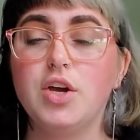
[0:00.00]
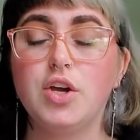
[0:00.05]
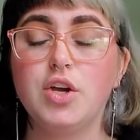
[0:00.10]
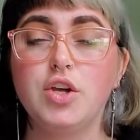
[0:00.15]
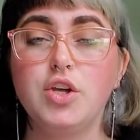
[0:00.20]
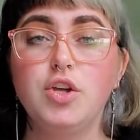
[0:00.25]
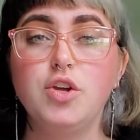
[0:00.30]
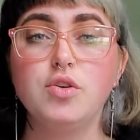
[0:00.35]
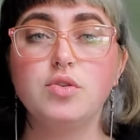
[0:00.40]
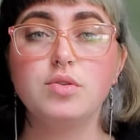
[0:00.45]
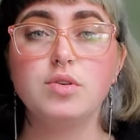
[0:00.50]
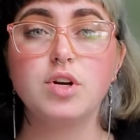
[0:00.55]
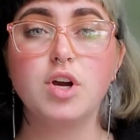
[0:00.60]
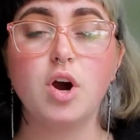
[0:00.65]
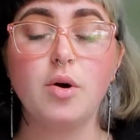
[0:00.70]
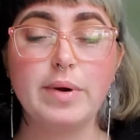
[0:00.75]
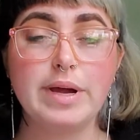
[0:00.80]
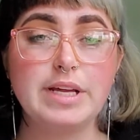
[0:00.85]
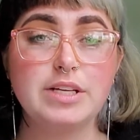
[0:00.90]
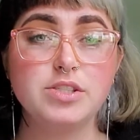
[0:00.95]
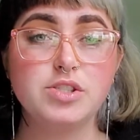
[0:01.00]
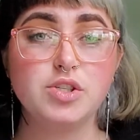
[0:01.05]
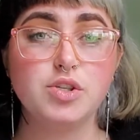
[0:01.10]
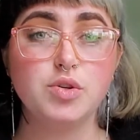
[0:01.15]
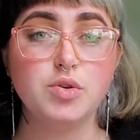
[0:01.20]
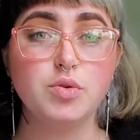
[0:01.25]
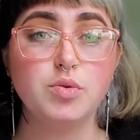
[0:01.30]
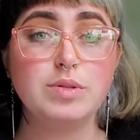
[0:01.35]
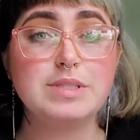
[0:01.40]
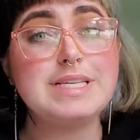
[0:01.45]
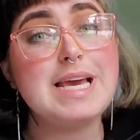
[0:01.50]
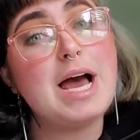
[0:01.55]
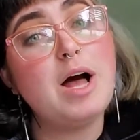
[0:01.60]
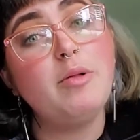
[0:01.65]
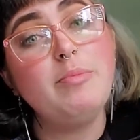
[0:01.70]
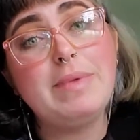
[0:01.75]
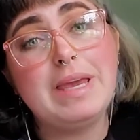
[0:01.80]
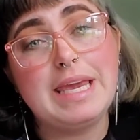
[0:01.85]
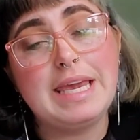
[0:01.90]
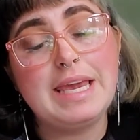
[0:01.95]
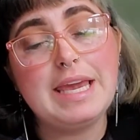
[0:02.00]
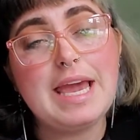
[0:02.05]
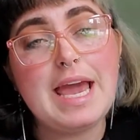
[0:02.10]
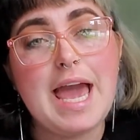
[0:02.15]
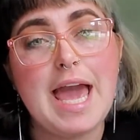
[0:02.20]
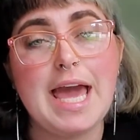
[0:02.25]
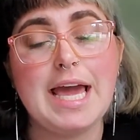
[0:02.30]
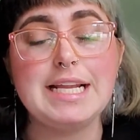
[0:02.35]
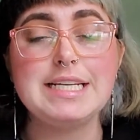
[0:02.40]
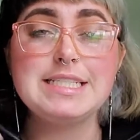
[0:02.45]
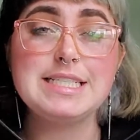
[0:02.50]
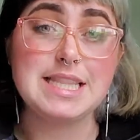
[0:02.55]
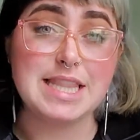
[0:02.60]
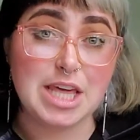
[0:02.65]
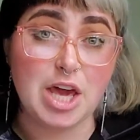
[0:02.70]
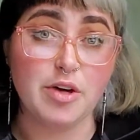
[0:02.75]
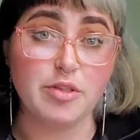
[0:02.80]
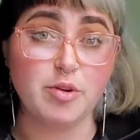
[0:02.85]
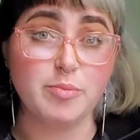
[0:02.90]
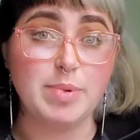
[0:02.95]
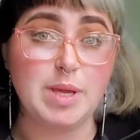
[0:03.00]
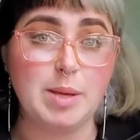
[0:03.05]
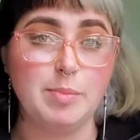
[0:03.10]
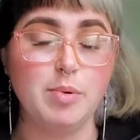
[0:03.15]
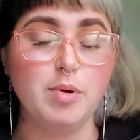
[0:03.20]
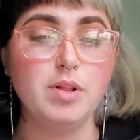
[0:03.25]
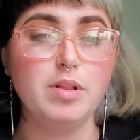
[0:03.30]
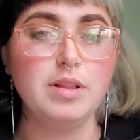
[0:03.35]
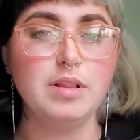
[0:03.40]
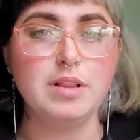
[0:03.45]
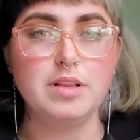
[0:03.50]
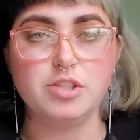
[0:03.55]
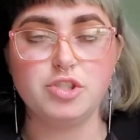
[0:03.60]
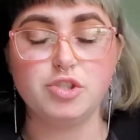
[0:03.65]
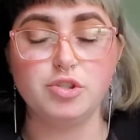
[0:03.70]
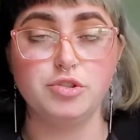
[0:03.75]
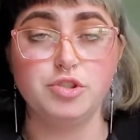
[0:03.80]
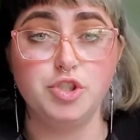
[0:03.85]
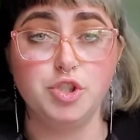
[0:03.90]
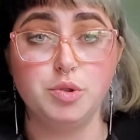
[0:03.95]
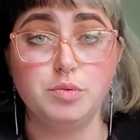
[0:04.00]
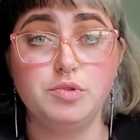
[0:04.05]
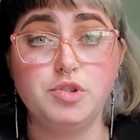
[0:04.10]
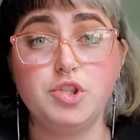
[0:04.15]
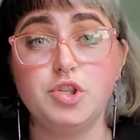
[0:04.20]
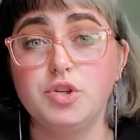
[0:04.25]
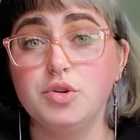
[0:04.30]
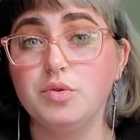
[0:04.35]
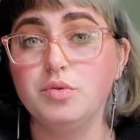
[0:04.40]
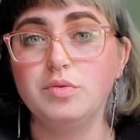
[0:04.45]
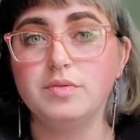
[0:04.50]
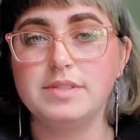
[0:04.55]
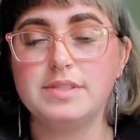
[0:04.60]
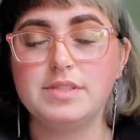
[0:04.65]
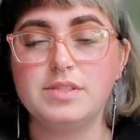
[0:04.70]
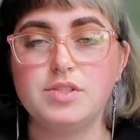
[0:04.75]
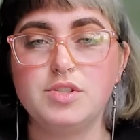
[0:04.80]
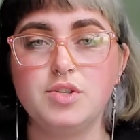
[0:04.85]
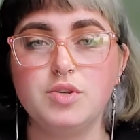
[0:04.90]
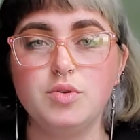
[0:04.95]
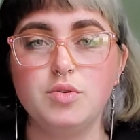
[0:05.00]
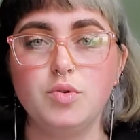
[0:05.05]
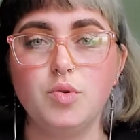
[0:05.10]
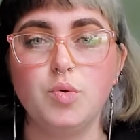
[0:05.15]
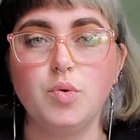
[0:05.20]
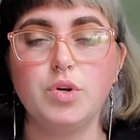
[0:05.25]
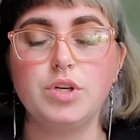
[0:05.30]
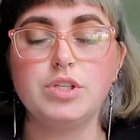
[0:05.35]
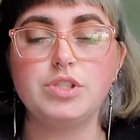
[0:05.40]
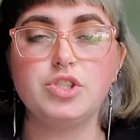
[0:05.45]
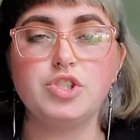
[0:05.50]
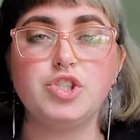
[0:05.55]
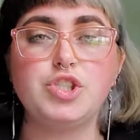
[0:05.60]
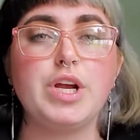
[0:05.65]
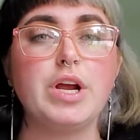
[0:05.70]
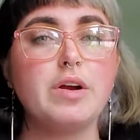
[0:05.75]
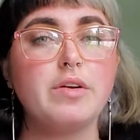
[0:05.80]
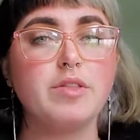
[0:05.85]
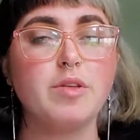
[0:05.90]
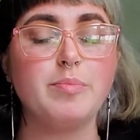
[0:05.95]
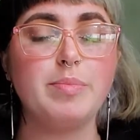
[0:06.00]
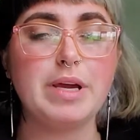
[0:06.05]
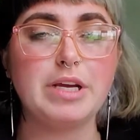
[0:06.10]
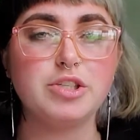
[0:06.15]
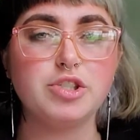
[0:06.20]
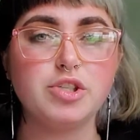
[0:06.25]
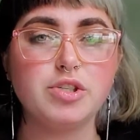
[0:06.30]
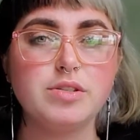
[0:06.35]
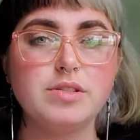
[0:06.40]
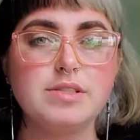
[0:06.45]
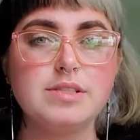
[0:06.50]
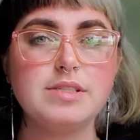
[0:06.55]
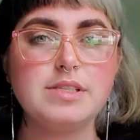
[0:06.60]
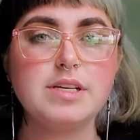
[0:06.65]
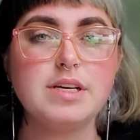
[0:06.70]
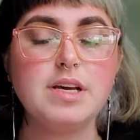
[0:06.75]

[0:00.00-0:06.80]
you're going to tell me and the other people, should you choose to share the pictures